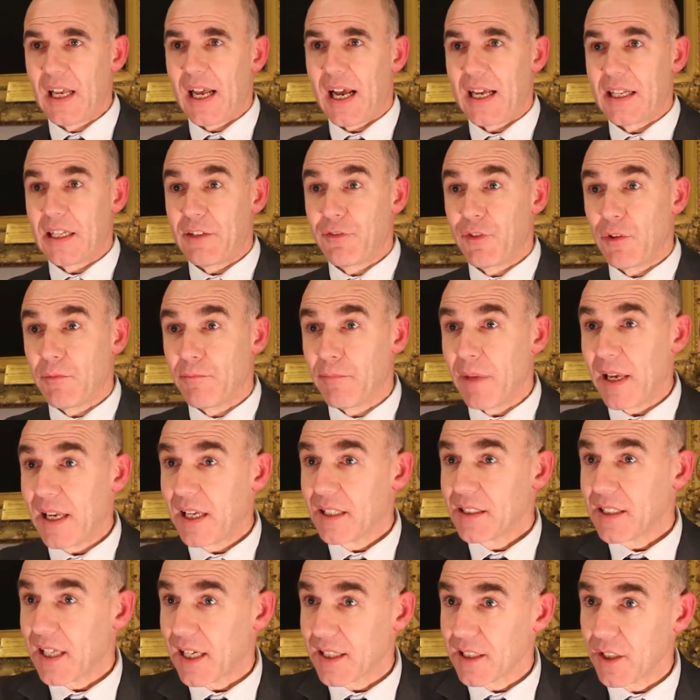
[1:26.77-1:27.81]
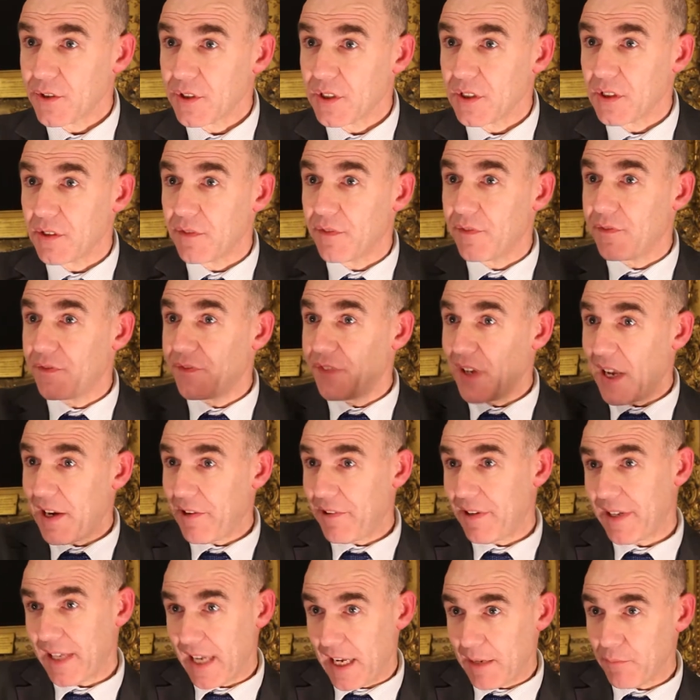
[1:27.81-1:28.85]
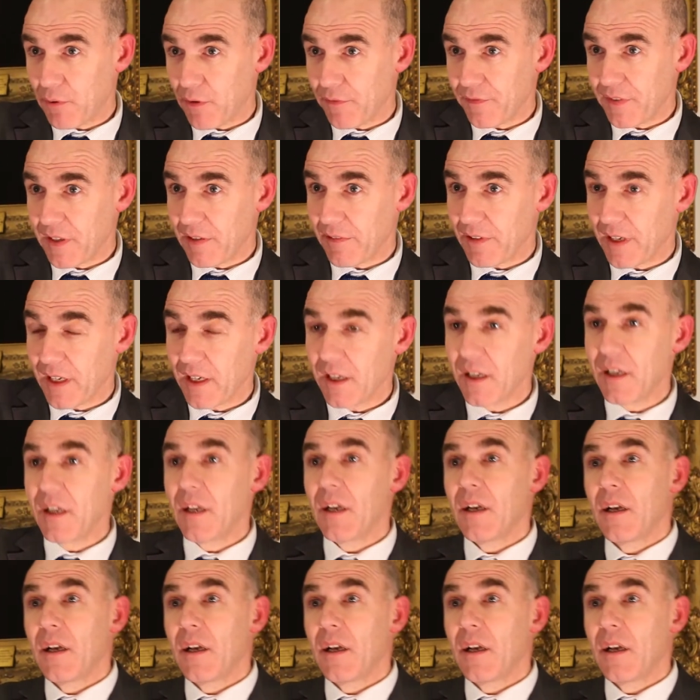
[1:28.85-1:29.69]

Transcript: and if you make a diagnosis of variegate porphyria,